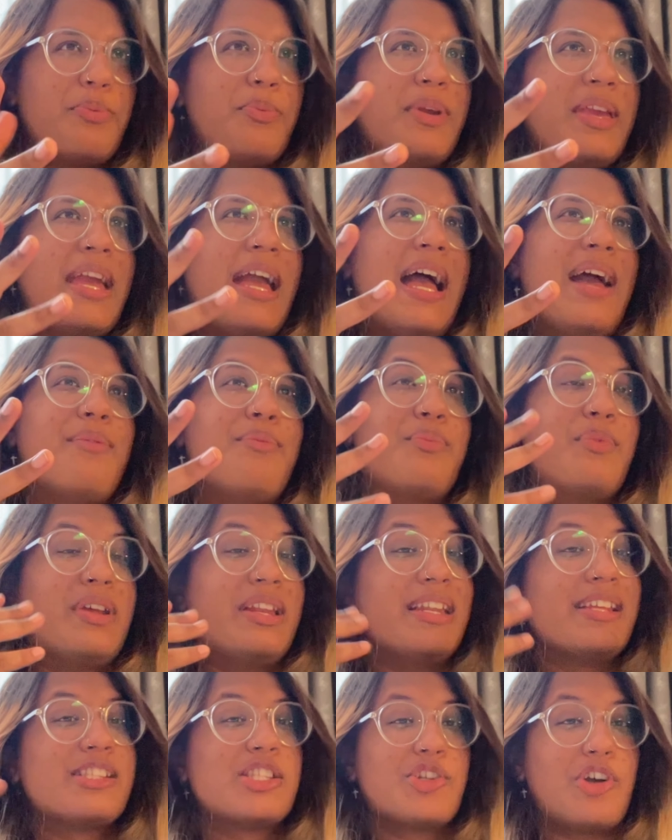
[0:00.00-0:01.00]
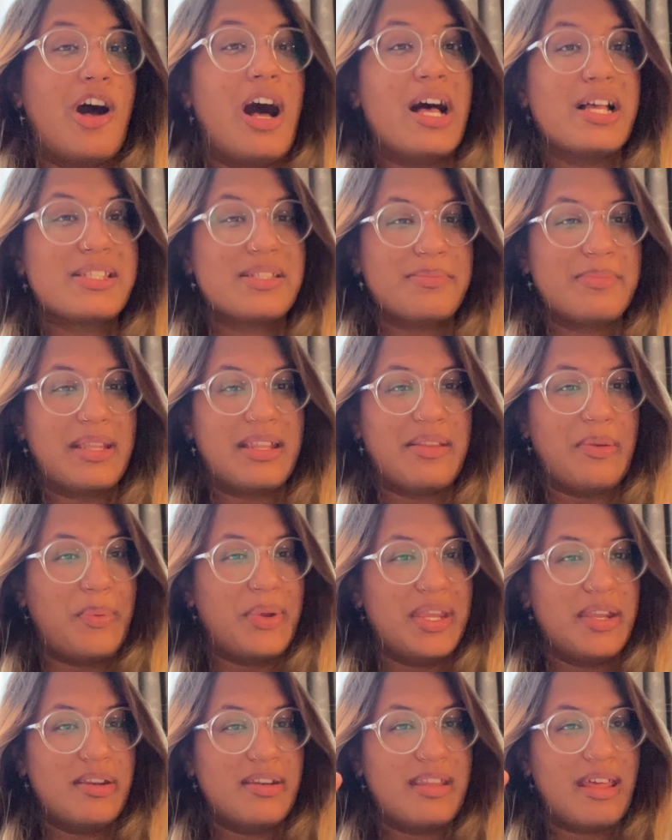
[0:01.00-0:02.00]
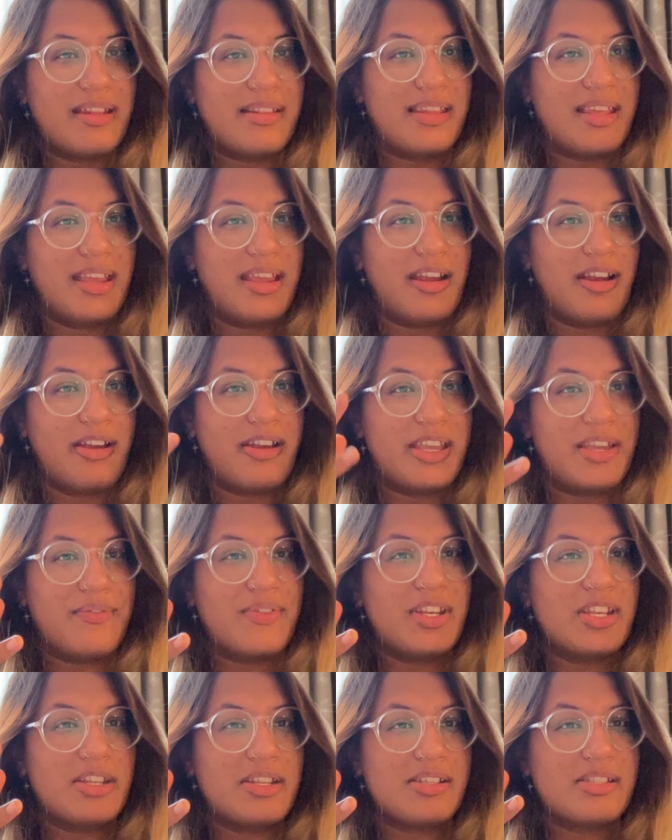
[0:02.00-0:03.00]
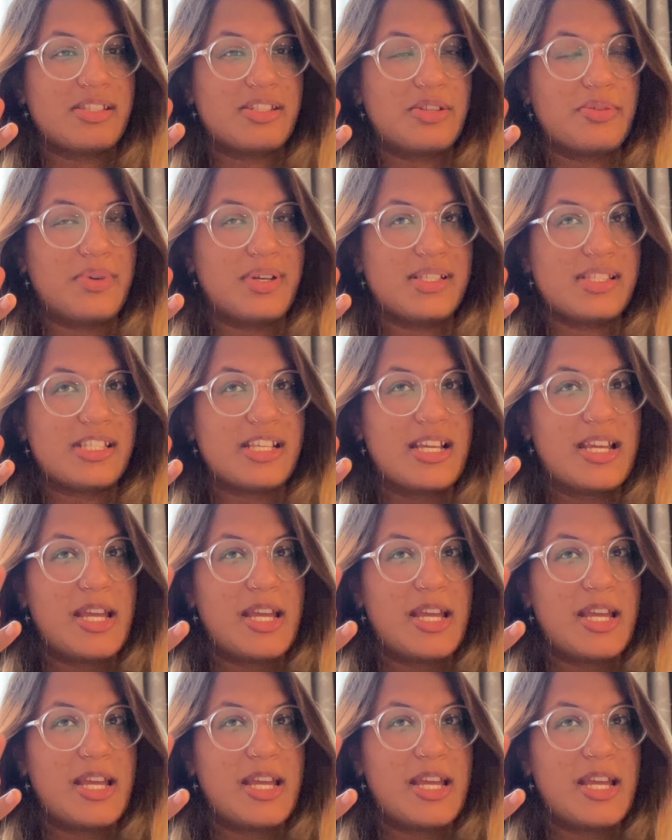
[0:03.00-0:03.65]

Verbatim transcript: we have we, it's awesome that we that they are giving this to us,